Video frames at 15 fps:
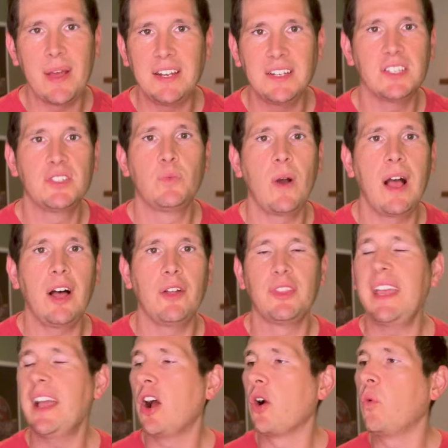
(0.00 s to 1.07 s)
end as well.
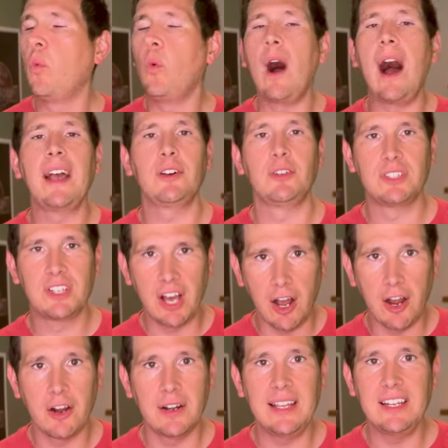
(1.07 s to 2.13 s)
They are wild
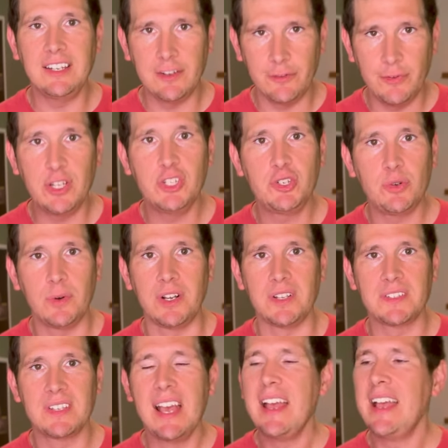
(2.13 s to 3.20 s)
card
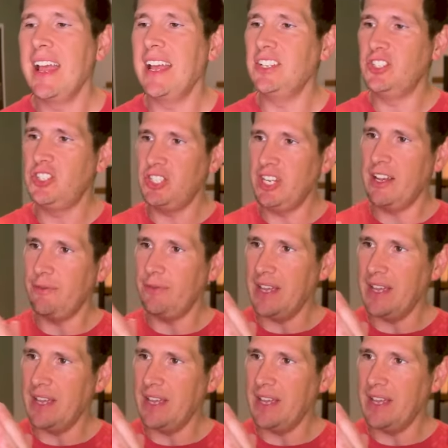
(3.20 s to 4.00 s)
individuals. And Shiv